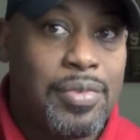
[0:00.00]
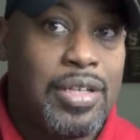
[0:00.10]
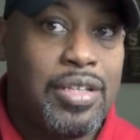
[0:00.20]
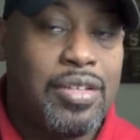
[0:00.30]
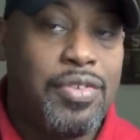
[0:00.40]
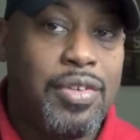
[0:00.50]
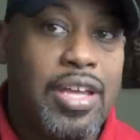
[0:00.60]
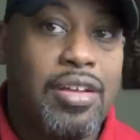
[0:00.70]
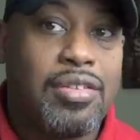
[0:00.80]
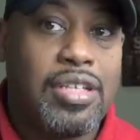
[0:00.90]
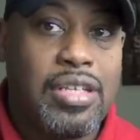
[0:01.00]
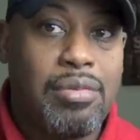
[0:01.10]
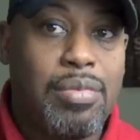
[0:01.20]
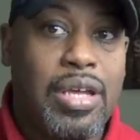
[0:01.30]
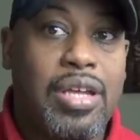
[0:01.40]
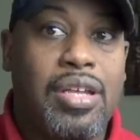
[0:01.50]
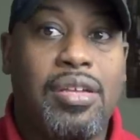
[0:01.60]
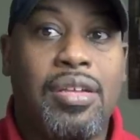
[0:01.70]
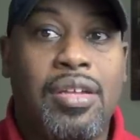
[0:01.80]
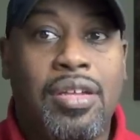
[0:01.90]
And if you count the
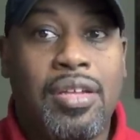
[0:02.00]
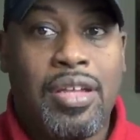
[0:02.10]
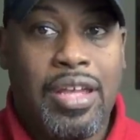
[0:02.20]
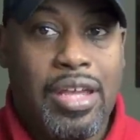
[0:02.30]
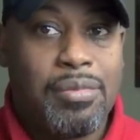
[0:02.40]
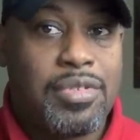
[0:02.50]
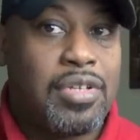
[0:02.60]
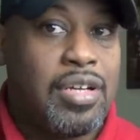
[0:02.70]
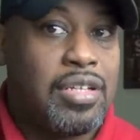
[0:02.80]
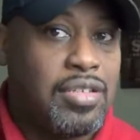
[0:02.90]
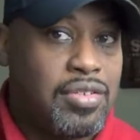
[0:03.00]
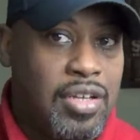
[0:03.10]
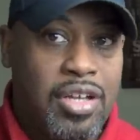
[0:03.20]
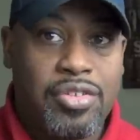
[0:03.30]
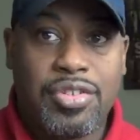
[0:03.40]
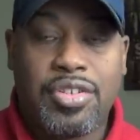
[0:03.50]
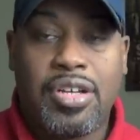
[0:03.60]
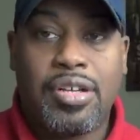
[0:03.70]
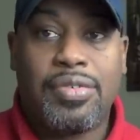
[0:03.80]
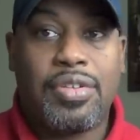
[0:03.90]
eBay, Amazon as other
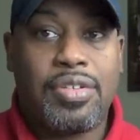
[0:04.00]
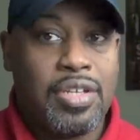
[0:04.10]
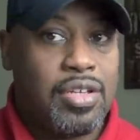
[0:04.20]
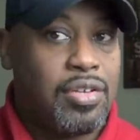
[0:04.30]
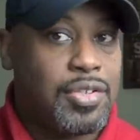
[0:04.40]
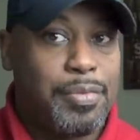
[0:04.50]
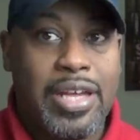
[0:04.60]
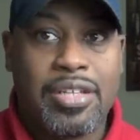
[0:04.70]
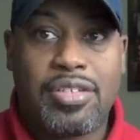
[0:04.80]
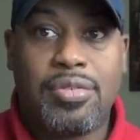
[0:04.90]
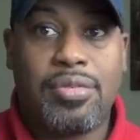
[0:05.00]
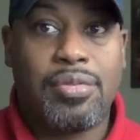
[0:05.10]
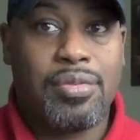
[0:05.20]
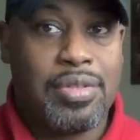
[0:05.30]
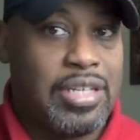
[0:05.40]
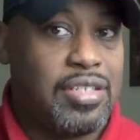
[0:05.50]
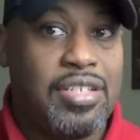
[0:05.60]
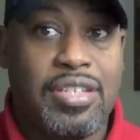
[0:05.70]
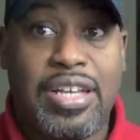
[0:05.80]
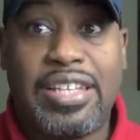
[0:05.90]
stuff, it goes back to
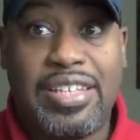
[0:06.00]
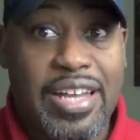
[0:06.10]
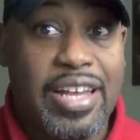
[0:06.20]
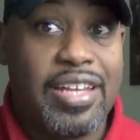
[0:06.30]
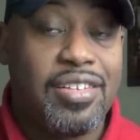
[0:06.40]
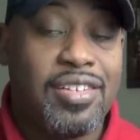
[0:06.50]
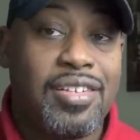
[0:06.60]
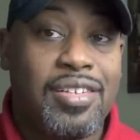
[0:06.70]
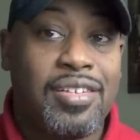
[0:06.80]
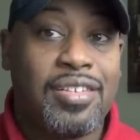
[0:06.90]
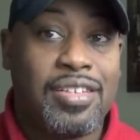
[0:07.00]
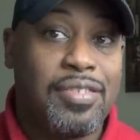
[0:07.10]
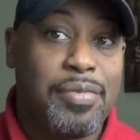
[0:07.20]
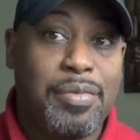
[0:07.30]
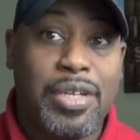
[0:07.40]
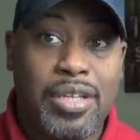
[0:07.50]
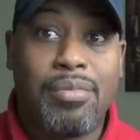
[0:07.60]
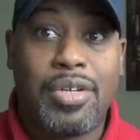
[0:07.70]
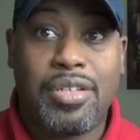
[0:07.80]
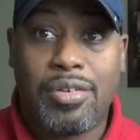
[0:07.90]
1999 that I've been
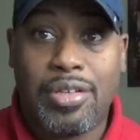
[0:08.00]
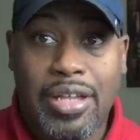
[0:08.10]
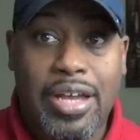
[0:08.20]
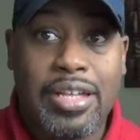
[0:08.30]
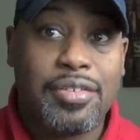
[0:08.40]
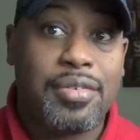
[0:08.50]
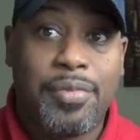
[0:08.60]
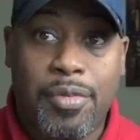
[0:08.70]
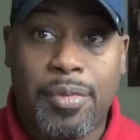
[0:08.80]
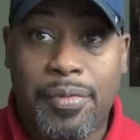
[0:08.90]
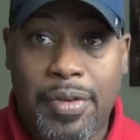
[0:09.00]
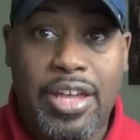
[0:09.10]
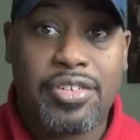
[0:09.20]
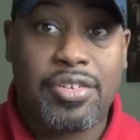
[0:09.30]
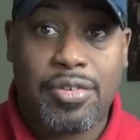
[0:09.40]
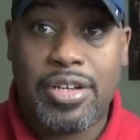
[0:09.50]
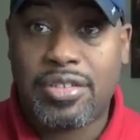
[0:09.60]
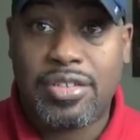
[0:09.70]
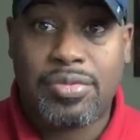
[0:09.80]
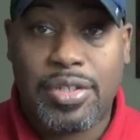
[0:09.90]
making money online in some form of fashion,
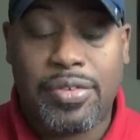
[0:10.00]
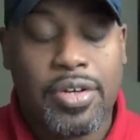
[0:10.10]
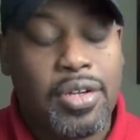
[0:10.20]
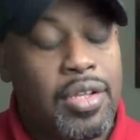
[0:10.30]
Craigslist, whatever.